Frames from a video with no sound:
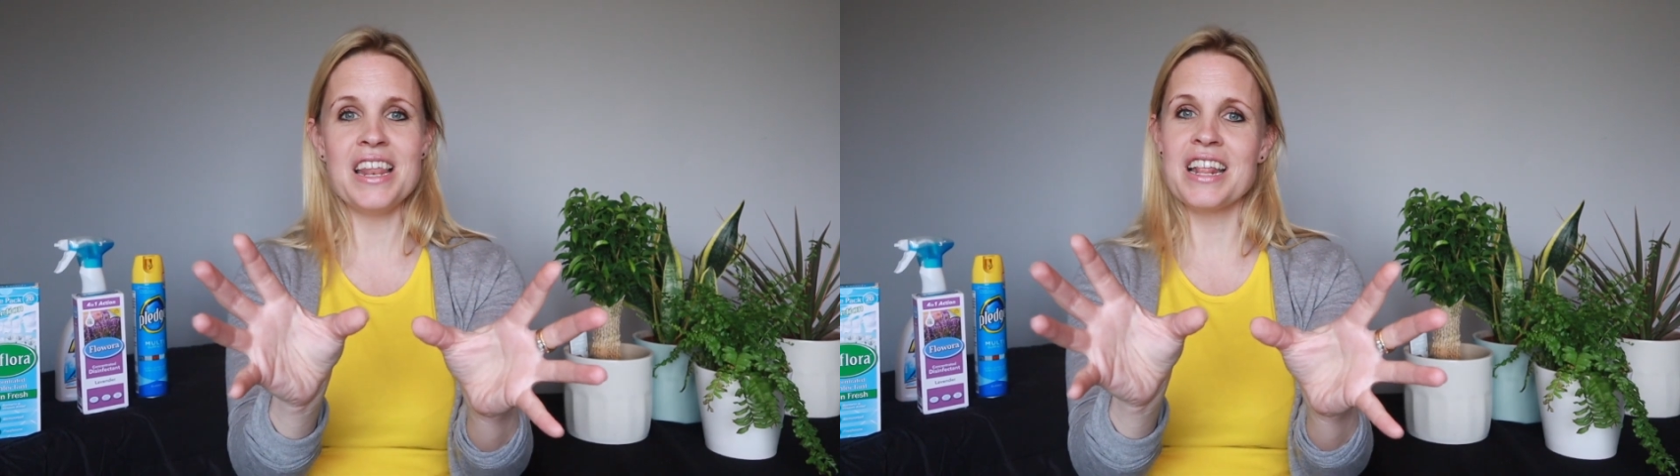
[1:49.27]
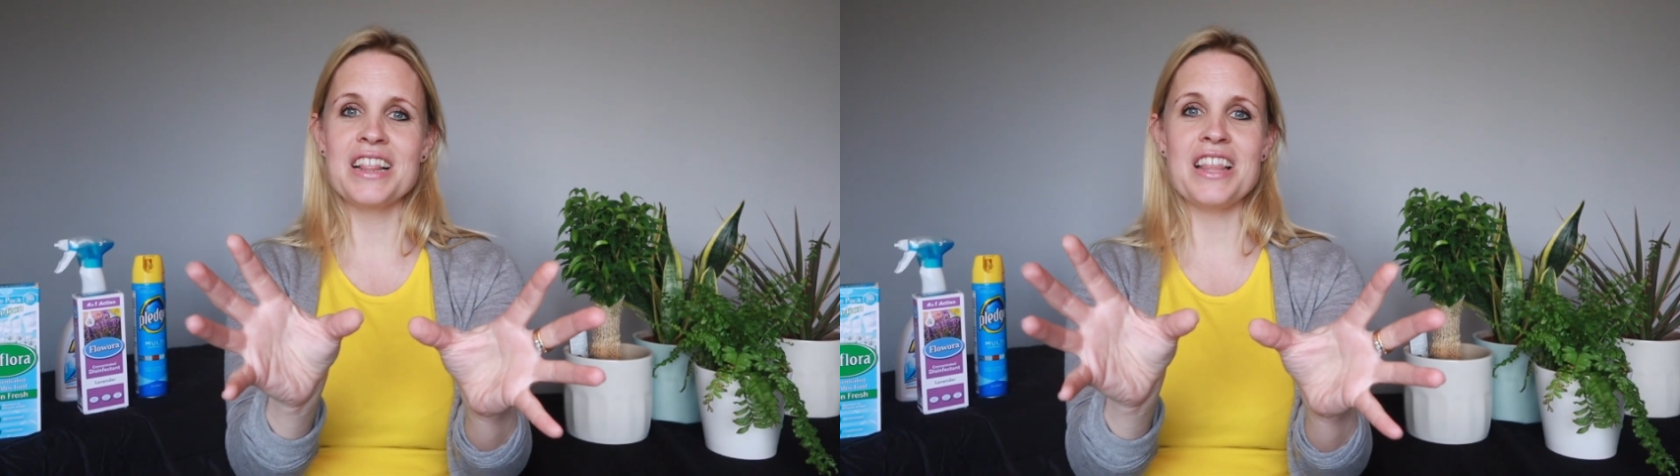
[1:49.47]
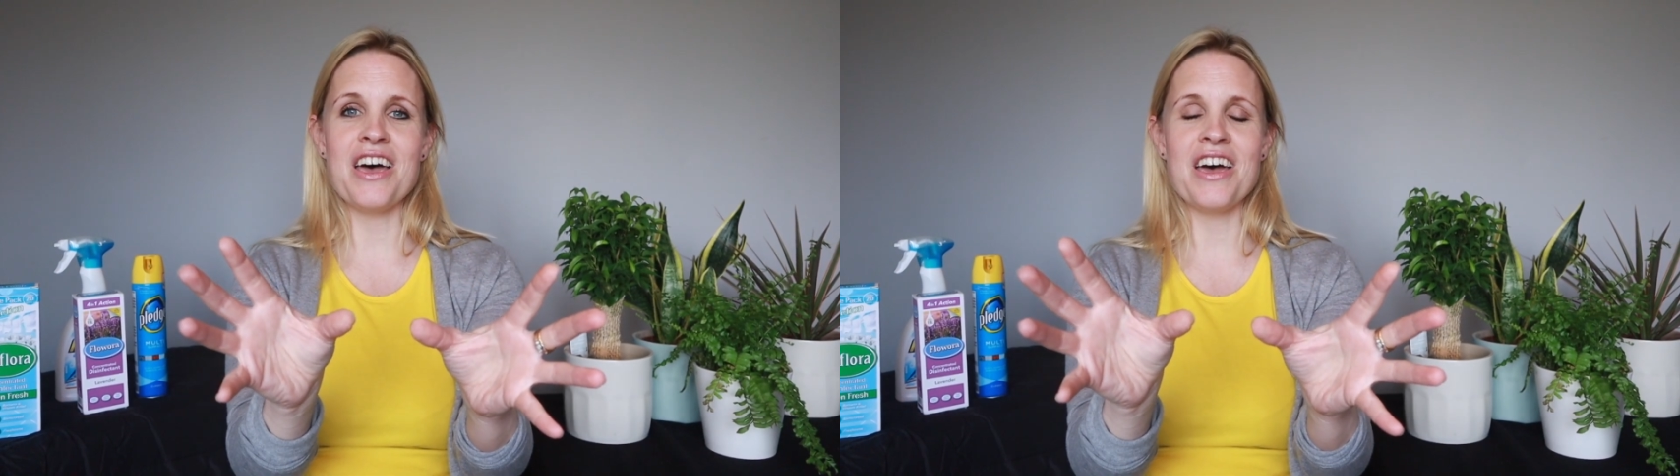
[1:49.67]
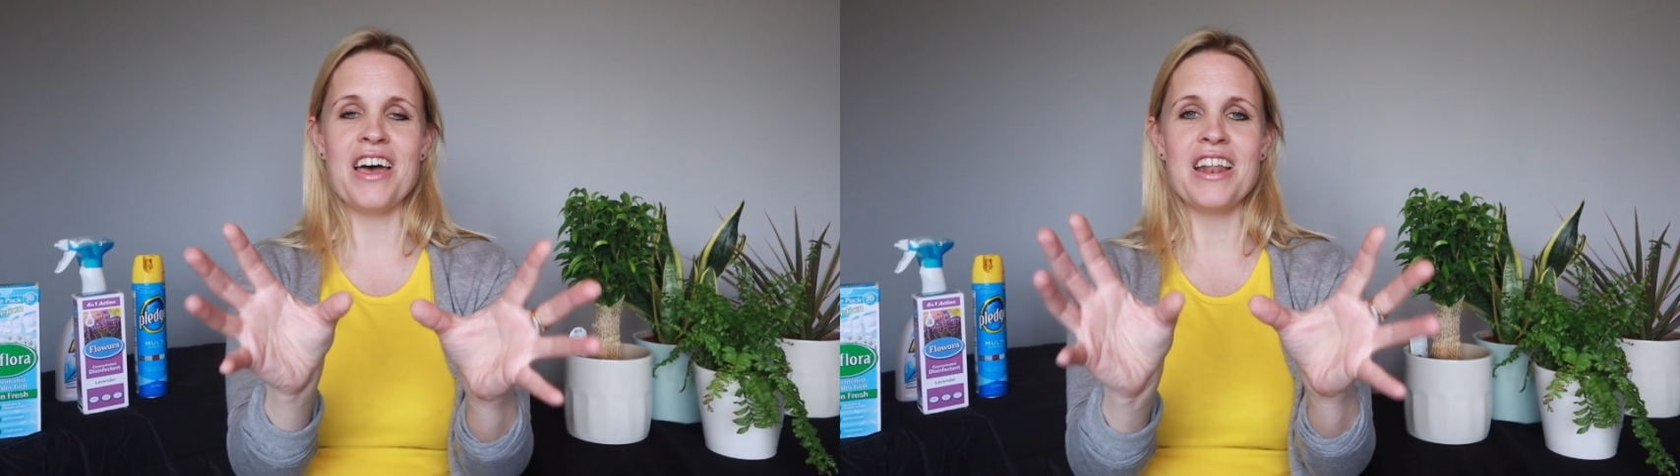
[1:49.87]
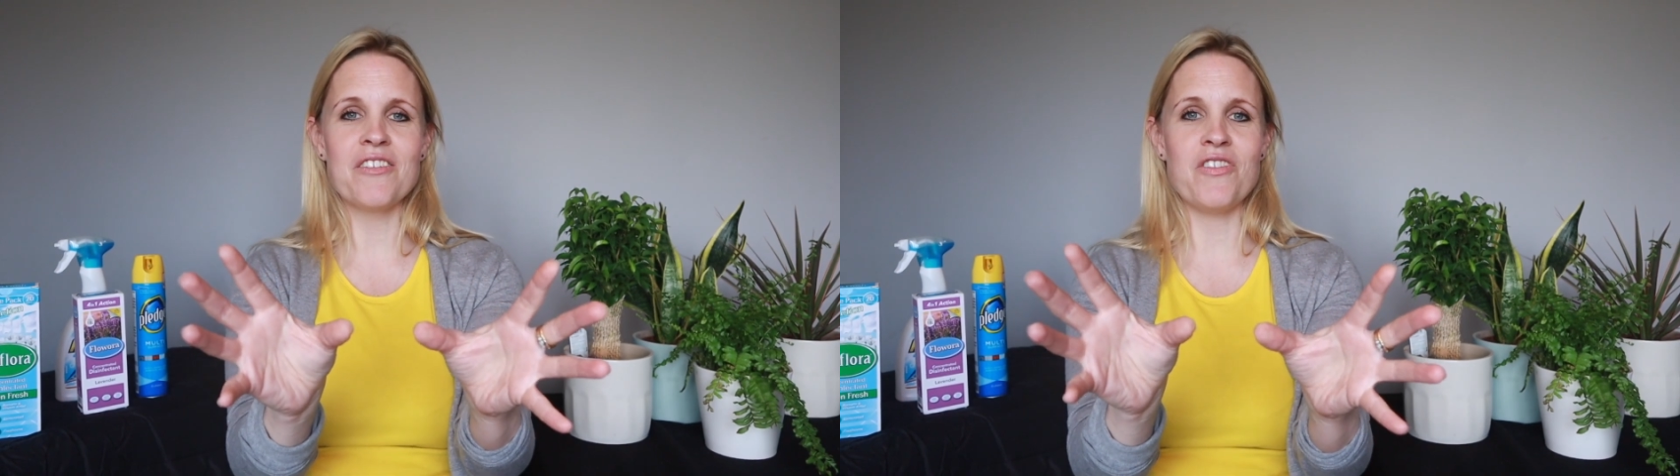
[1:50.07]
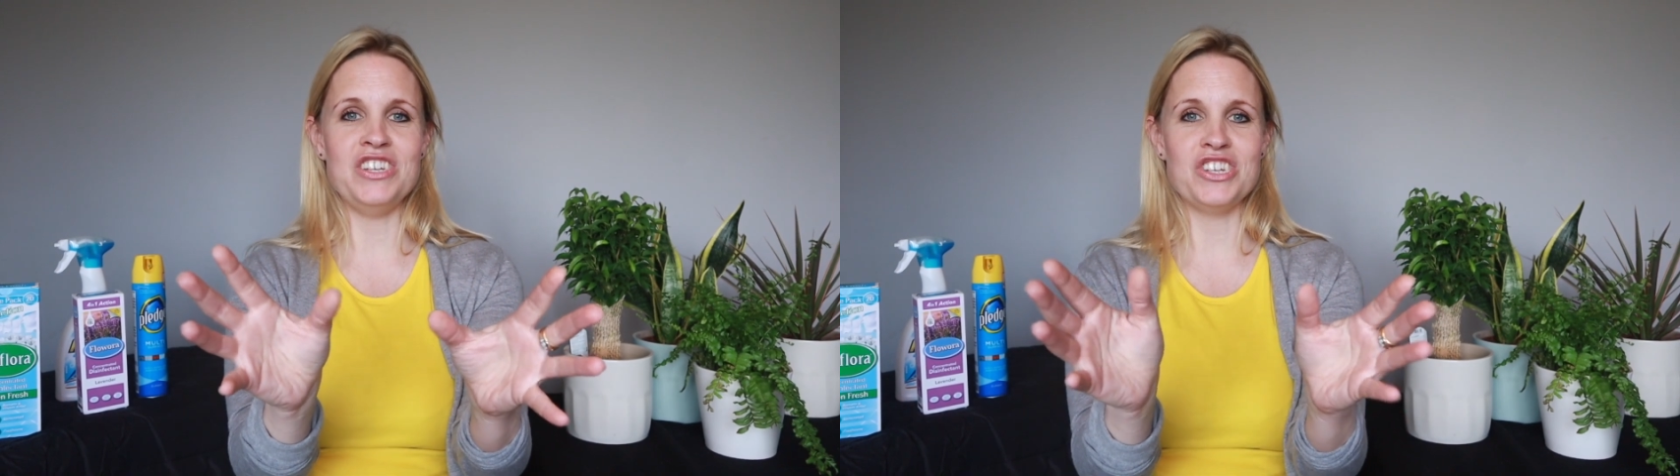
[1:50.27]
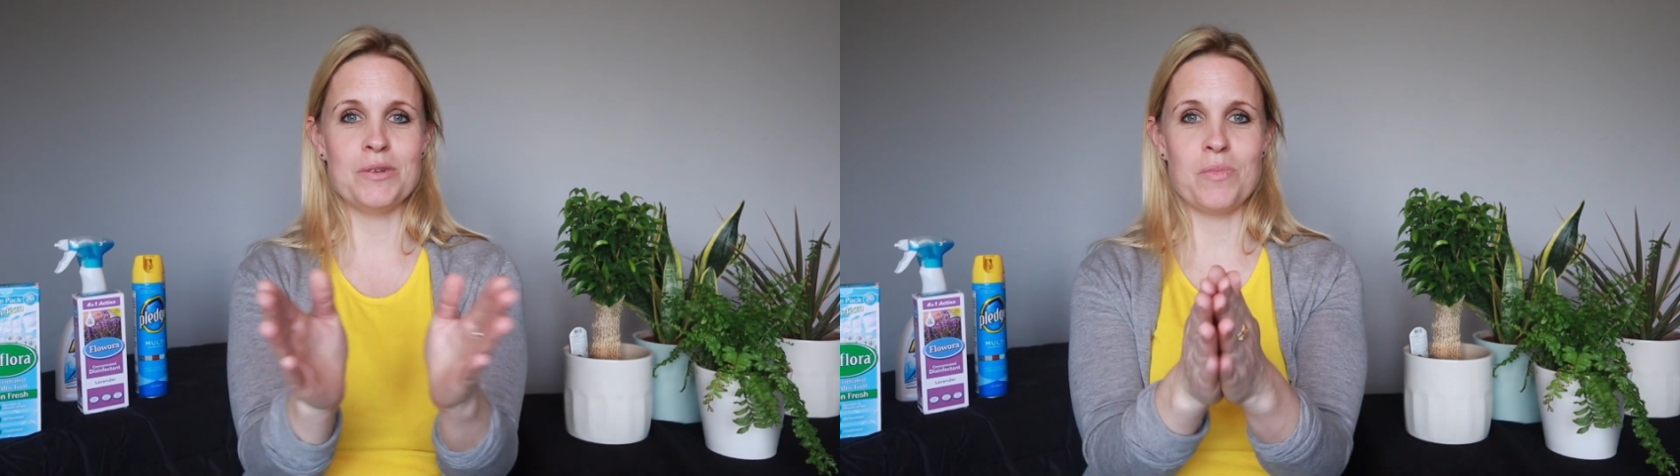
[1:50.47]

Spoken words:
a little feature to